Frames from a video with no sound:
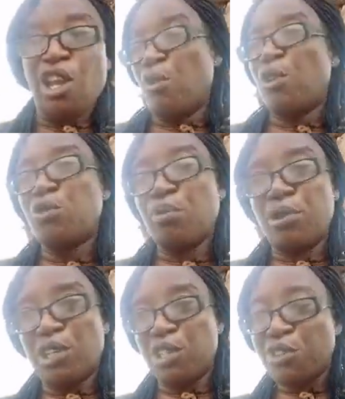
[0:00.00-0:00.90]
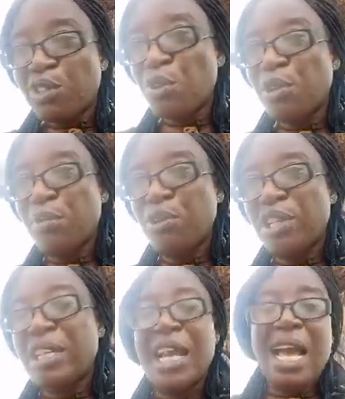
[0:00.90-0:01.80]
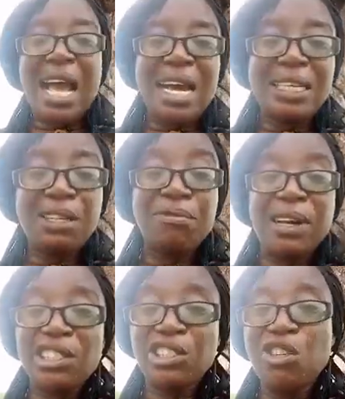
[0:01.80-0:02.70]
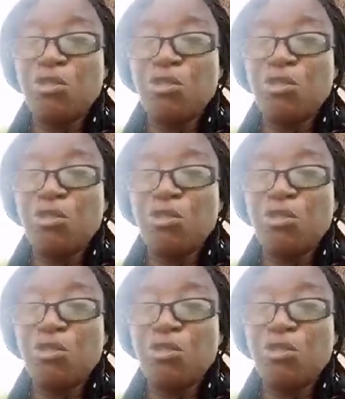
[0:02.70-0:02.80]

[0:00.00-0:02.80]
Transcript: You want to build a 3-story building, and the foundation you